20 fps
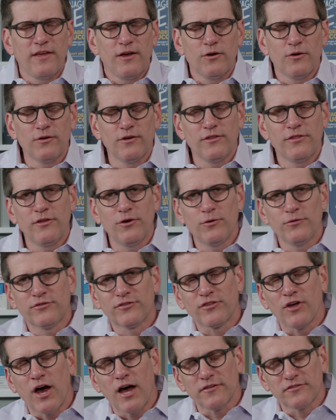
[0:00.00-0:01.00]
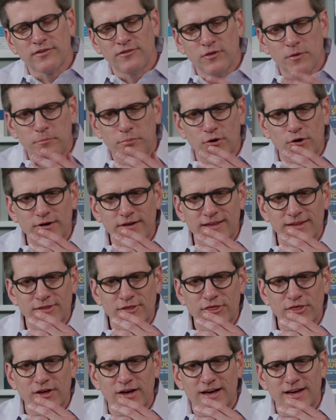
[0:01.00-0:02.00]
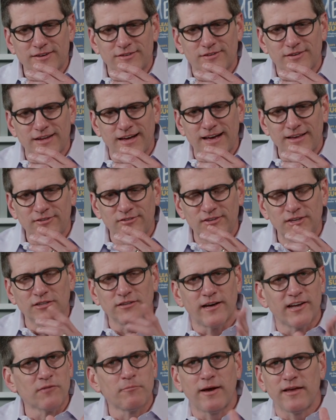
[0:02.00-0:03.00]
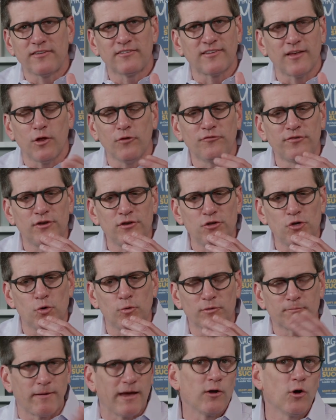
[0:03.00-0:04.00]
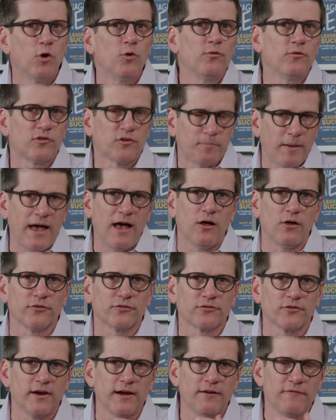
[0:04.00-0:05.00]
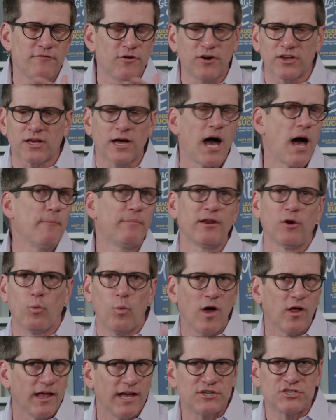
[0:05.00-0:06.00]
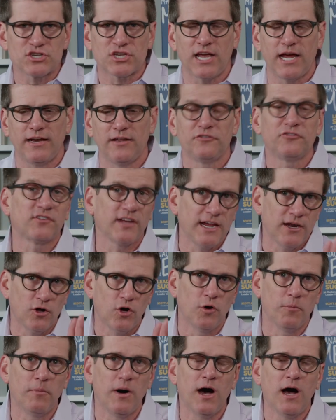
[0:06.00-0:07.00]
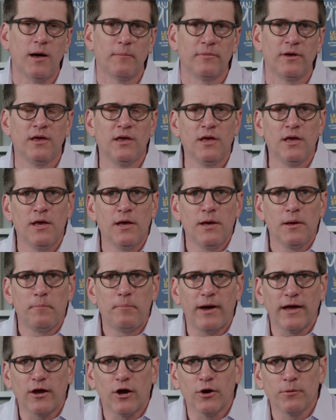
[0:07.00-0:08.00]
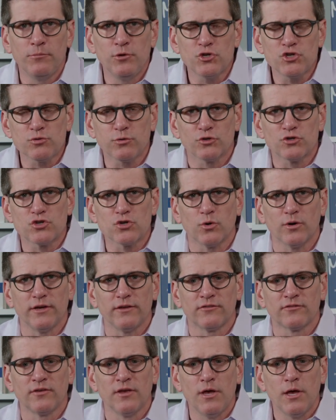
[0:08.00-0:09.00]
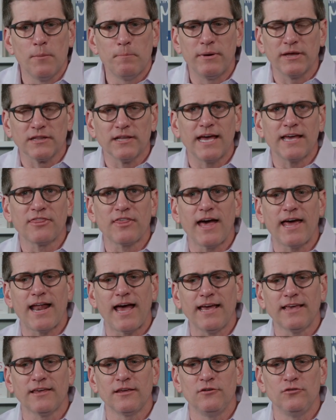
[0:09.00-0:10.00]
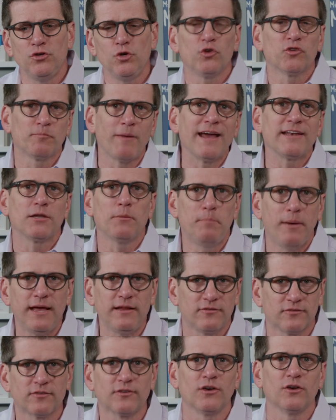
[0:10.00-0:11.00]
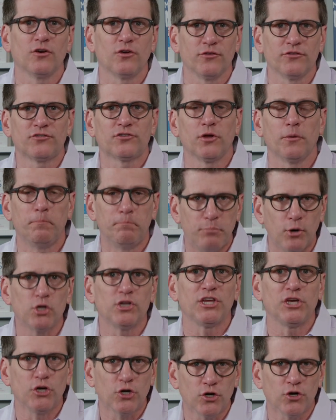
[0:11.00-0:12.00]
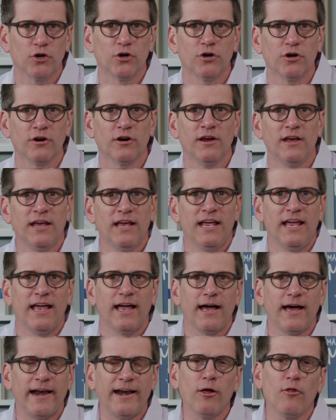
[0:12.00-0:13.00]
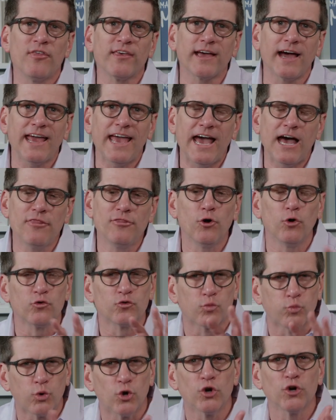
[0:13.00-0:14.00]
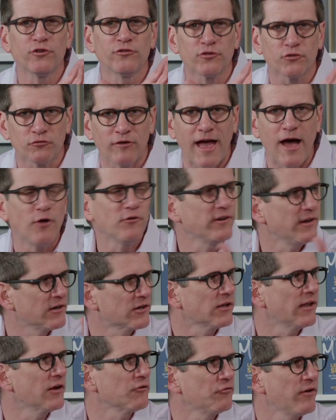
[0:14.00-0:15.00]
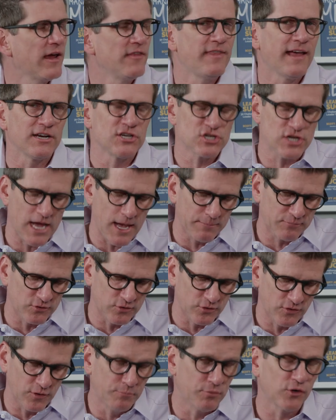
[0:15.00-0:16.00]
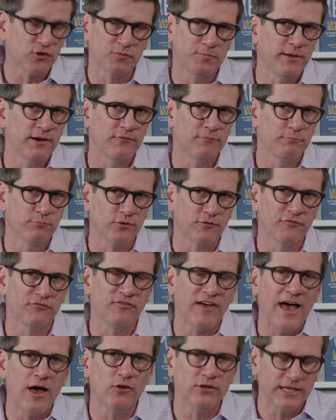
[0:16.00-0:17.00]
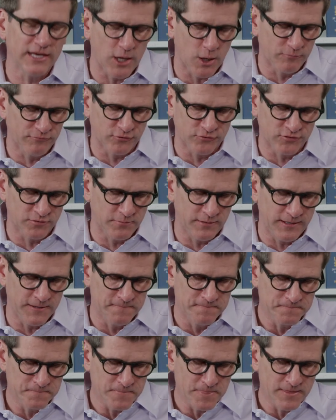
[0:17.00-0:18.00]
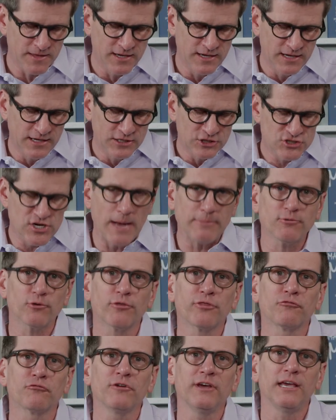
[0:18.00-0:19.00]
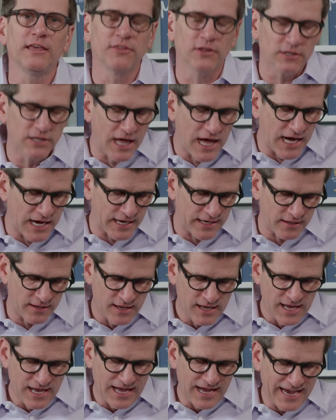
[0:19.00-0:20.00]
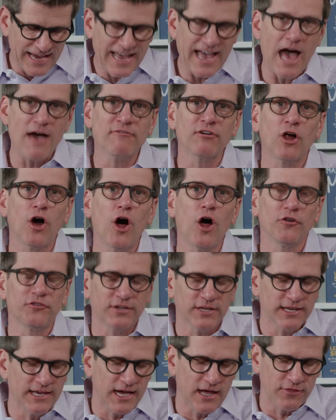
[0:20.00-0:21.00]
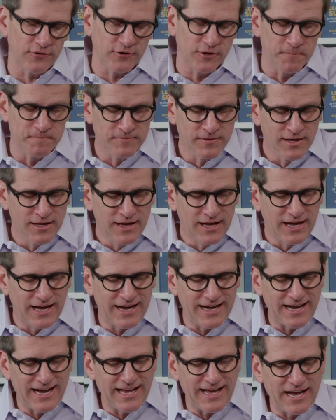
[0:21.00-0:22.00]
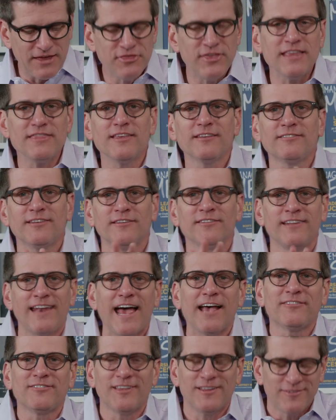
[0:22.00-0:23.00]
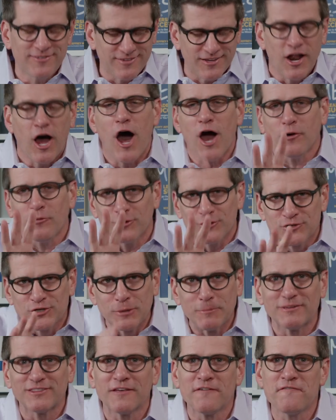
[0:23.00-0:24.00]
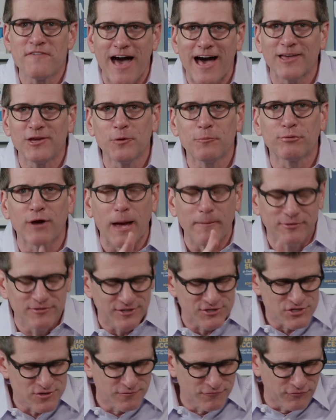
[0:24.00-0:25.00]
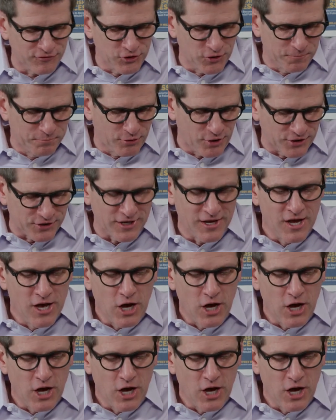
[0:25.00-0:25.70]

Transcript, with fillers: the, those thoughts in the book and thought, I see a lot of myself in you with my own spouse, right? A very competent, well educated, stay at home mom by our mutual choice. But like that, I can use my debate skills to bully her I don't think I had those words around it until I read that chapter. The book's been profoundly helpful to me. Chapter three, The Lie. I have it all together. I, I think this is, in essence, an awkward term, but the value proposition for your book